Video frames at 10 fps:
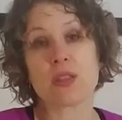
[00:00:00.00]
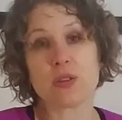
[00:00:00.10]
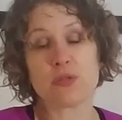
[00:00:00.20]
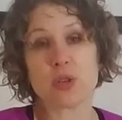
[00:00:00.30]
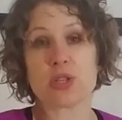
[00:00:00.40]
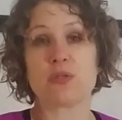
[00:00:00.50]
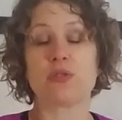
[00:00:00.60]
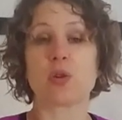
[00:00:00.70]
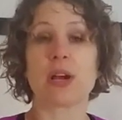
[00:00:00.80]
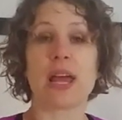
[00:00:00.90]
The Foot to
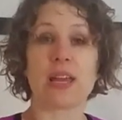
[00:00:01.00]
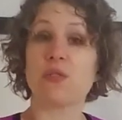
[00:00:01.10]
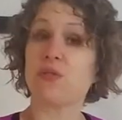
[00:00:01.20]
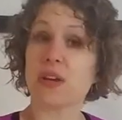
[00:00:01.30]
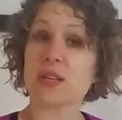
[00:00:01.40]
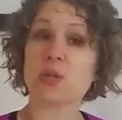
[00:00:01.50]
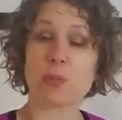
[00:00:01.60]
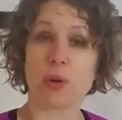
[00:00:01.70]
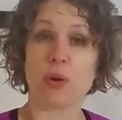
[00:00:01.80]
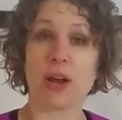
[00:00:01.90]
Forehead Fix
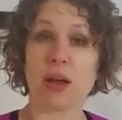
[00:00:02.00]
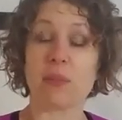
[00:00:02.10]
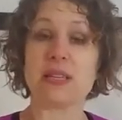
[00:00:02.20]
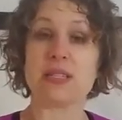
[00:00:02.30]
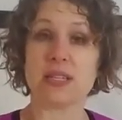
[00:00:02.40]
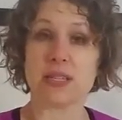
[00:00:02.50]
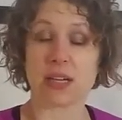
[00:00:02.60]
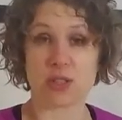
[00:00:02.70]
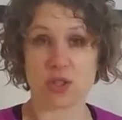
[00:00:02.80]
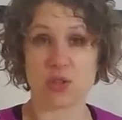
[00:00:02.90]
program is
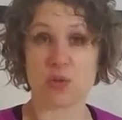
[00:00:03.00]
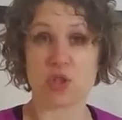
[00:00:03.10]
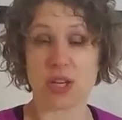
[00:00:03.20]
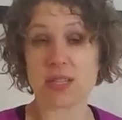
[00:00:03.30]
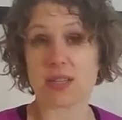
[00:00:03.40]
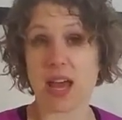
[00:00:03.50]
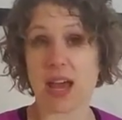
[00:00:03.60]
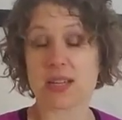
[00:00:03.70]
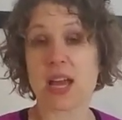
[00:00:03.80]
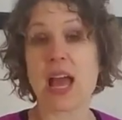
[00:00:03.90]
designed to do just
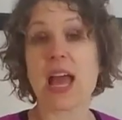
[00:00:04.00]
that.